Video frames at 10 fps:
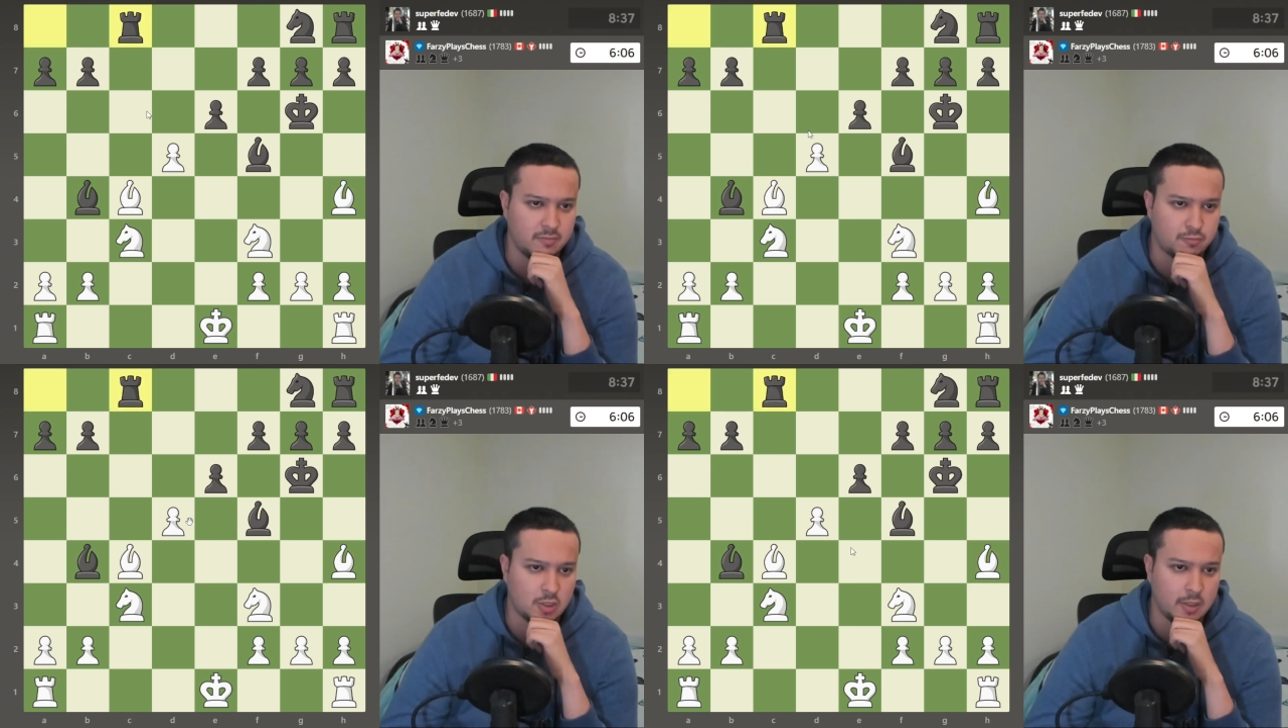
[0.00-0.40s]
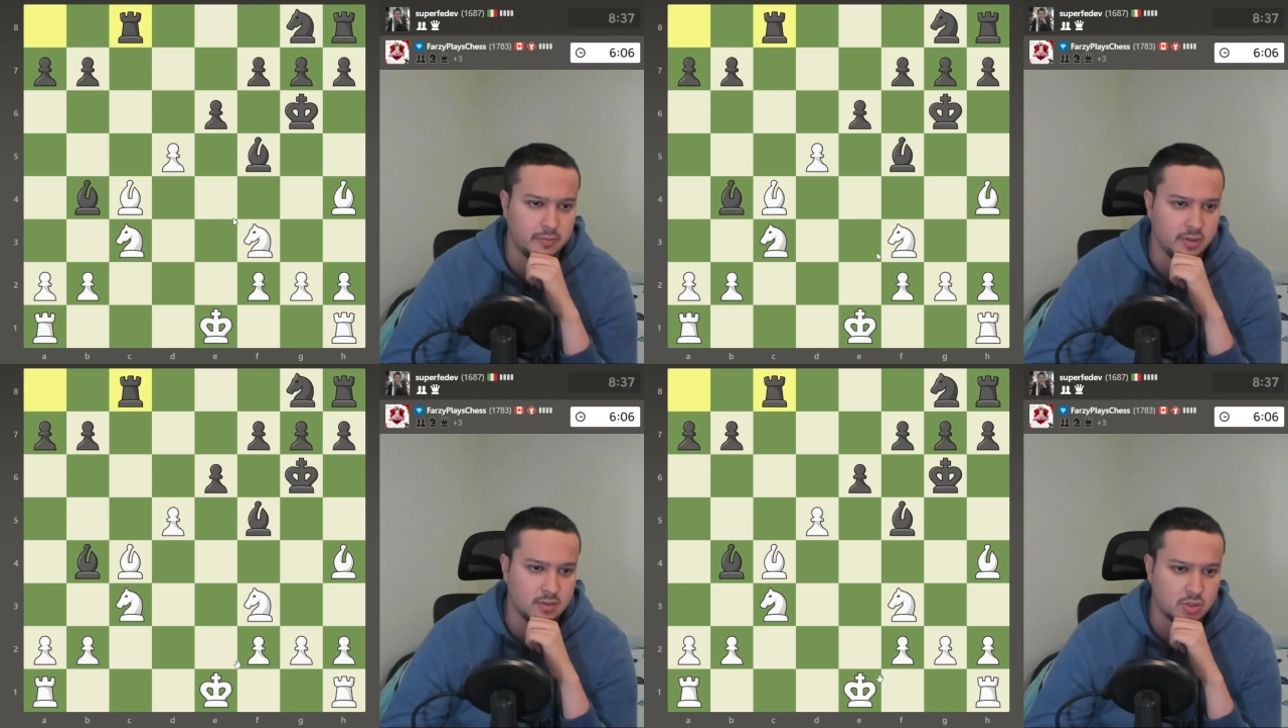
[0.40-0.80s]

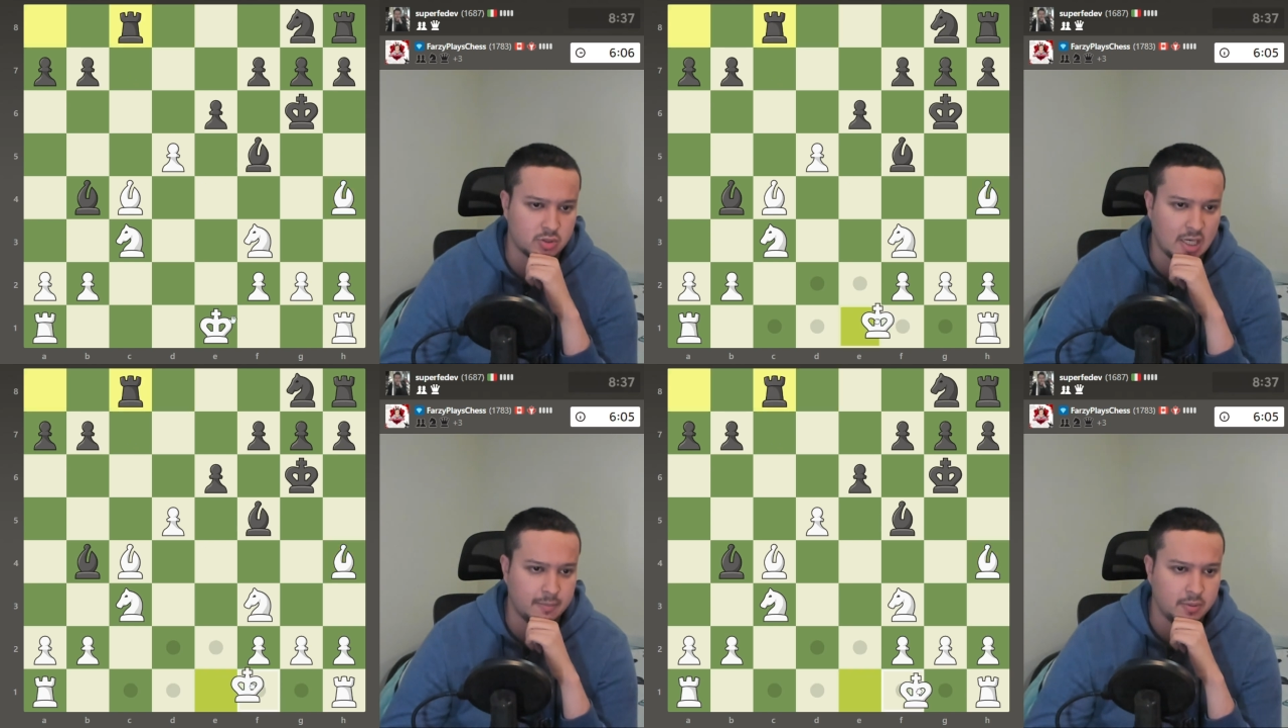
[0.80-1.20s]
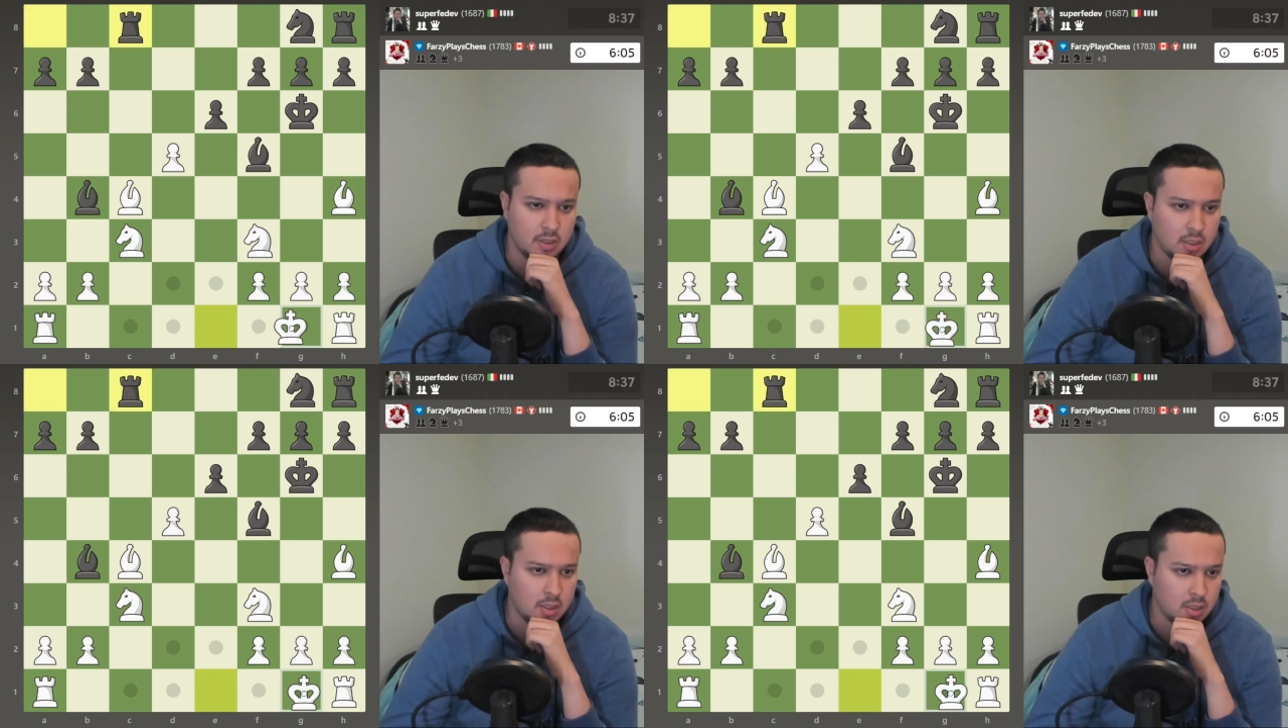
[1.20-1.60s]
probably the trap.
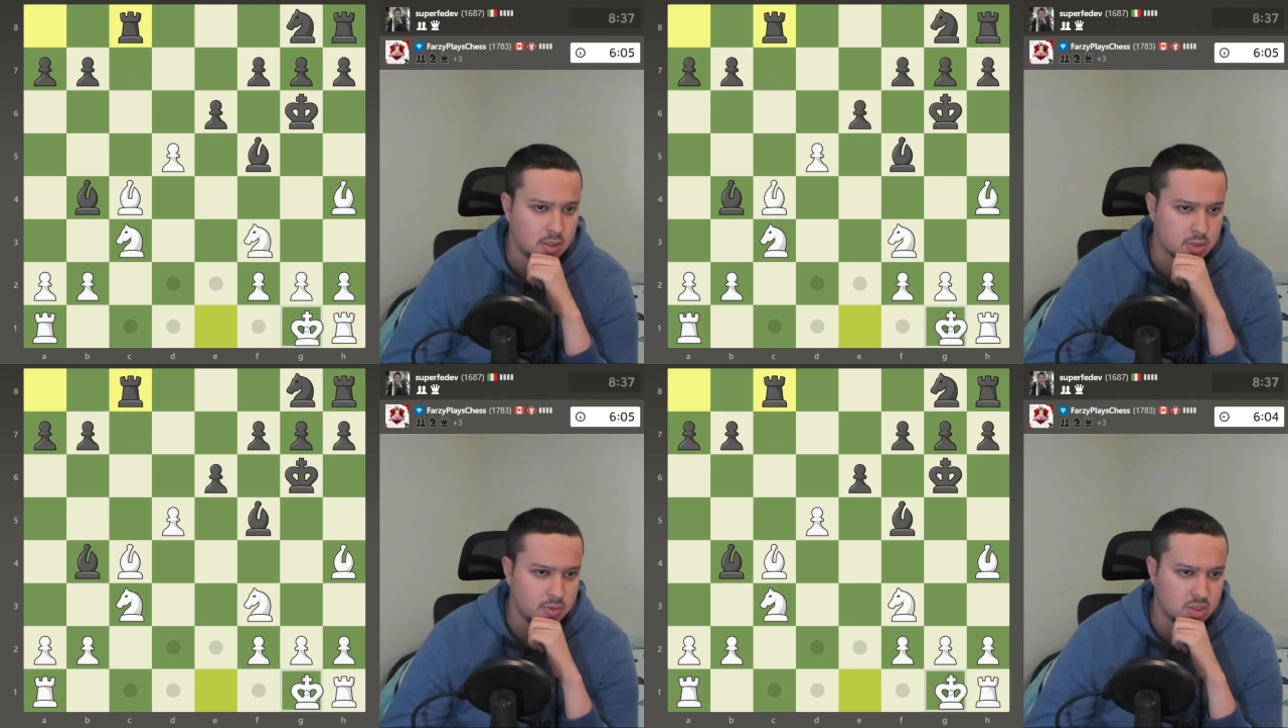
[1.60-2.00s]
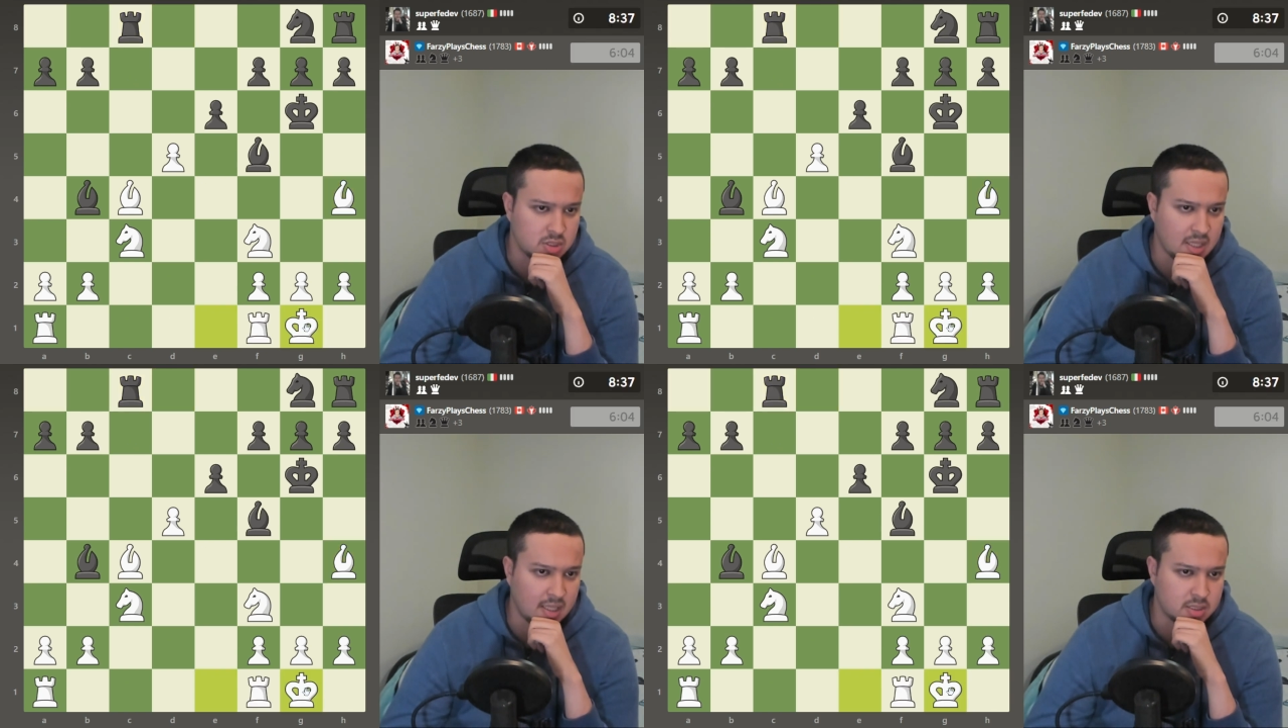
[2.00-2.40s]
So we just
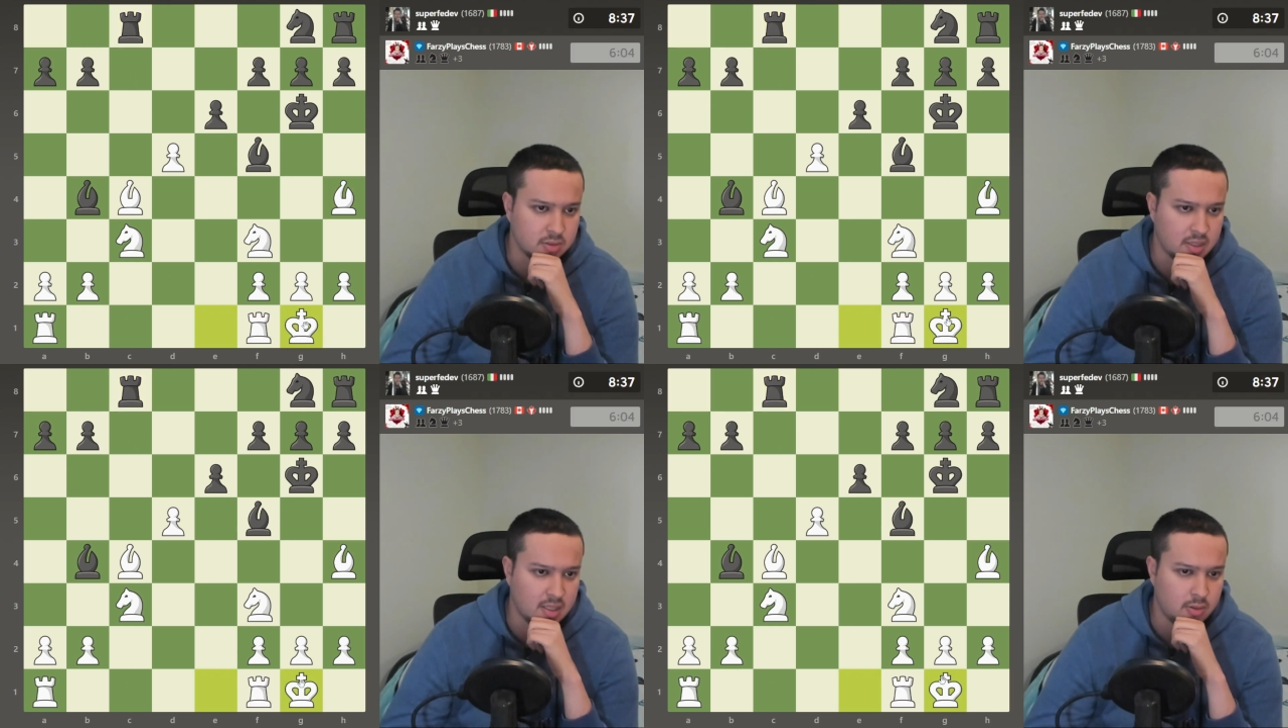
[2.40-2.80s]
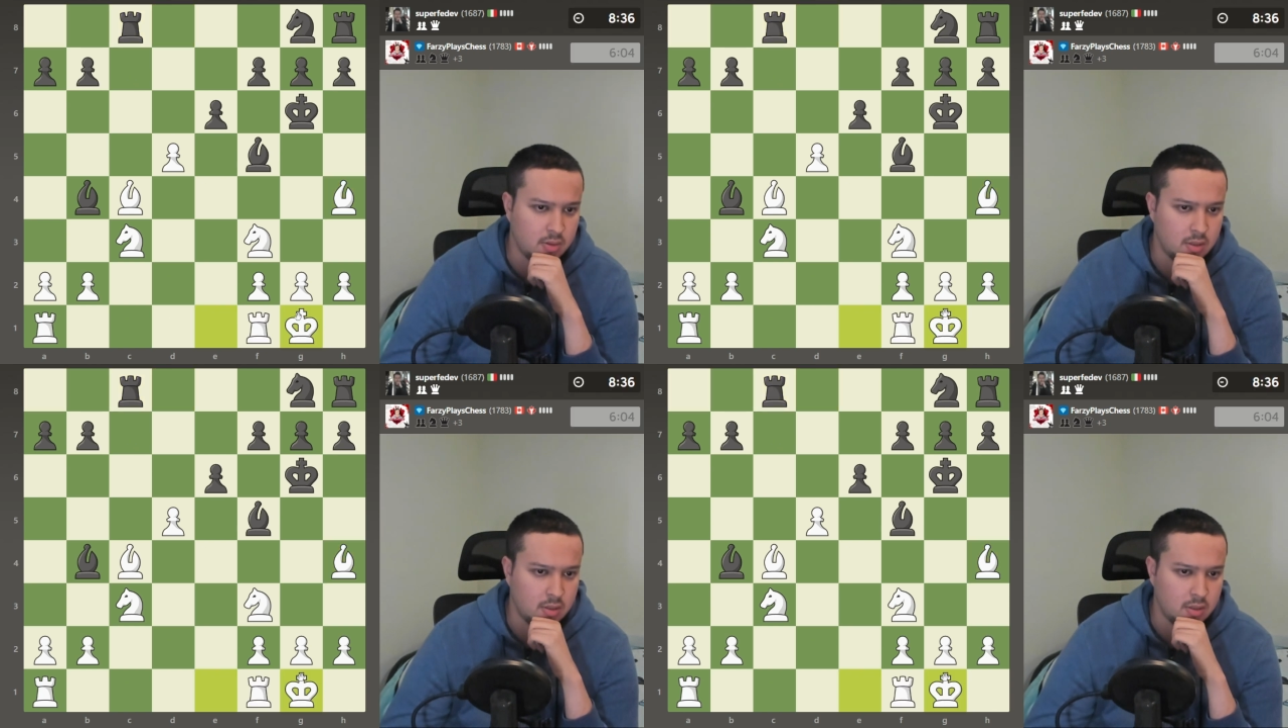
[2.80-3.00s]
castle now.